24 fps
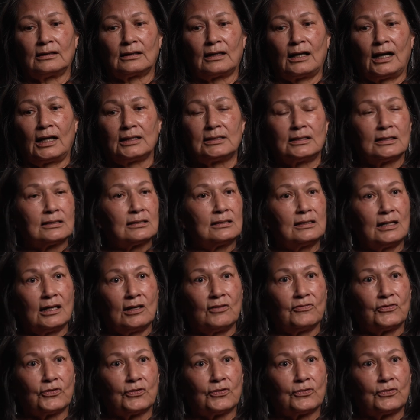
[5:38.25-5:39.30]
I just
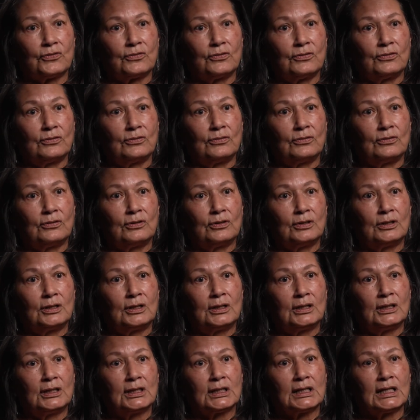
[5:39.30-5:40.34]
never
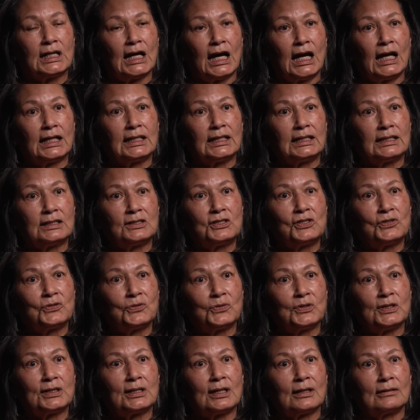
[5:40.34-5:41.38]
got into
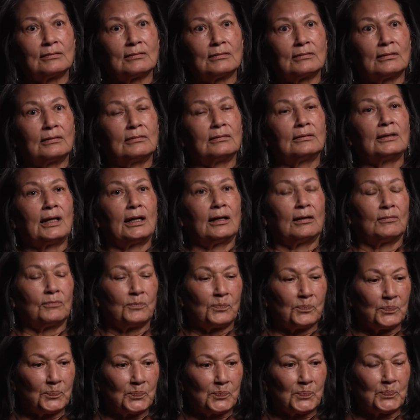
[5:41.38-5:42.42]
it. Now,
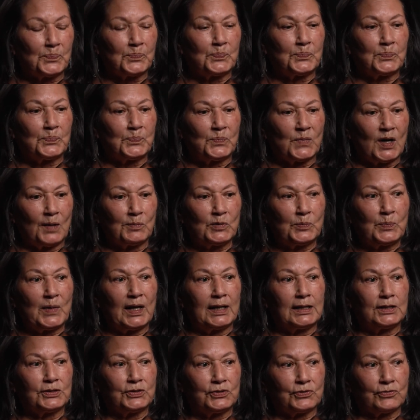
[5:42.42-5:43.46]
Mama
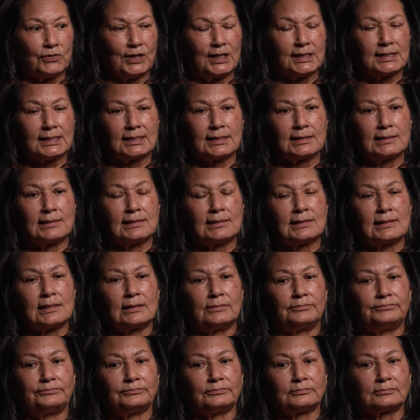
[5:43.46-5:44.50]
made us dresses.
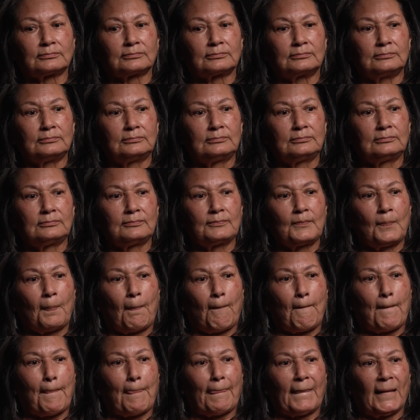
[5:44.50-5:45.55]

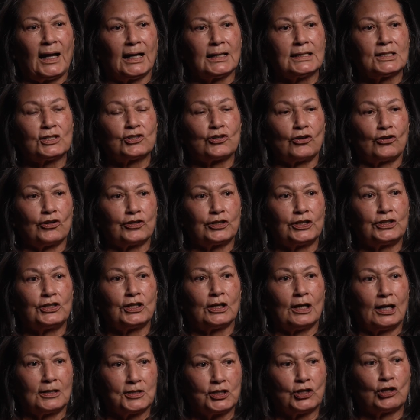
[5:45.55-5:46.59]
I started,
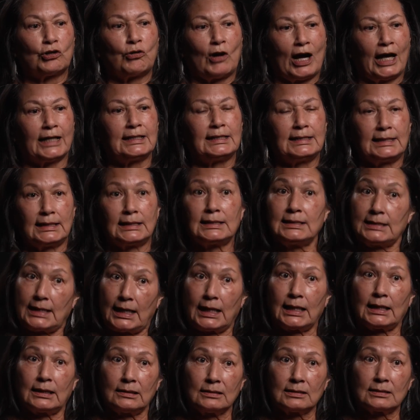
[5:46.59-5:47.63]
you know, I did
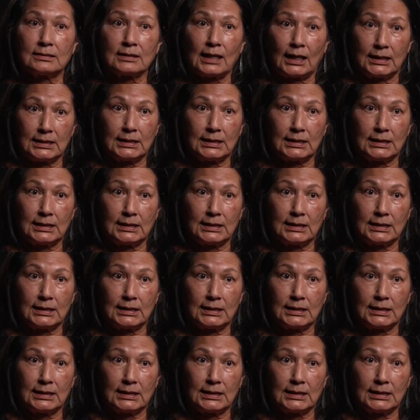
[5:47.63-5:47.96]
dance,